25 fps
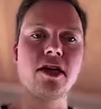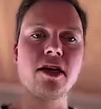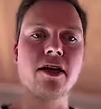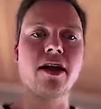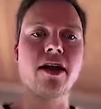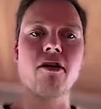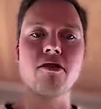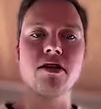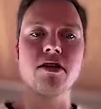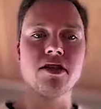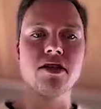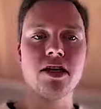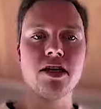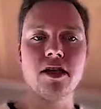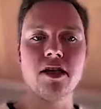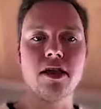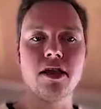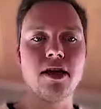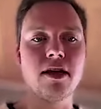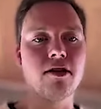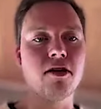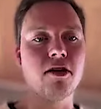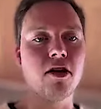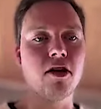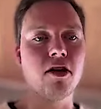need a guarantee
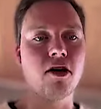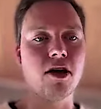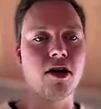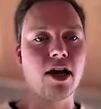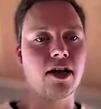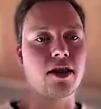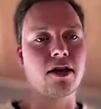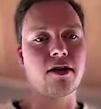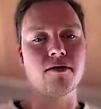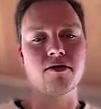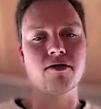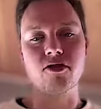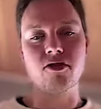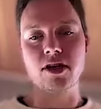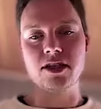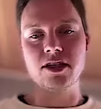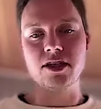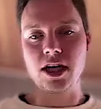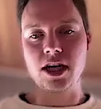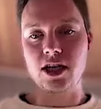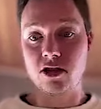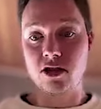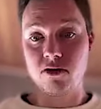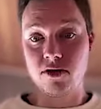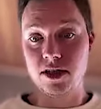that, like the
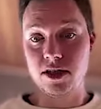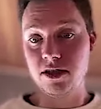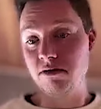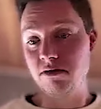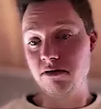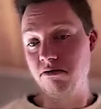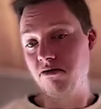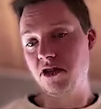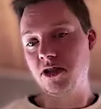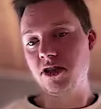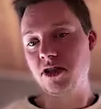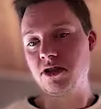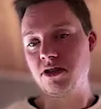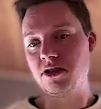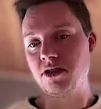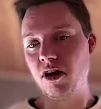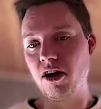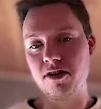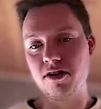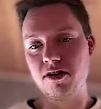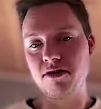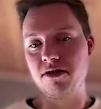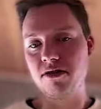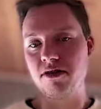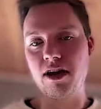transaction fee just
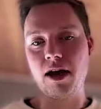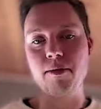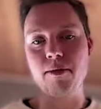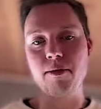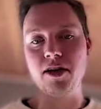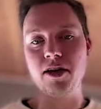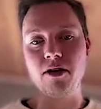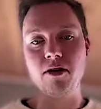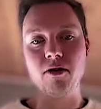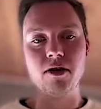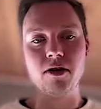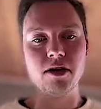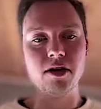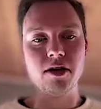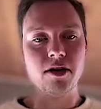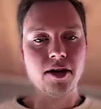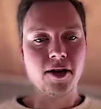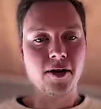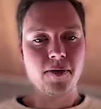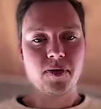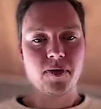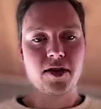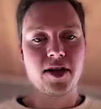not double or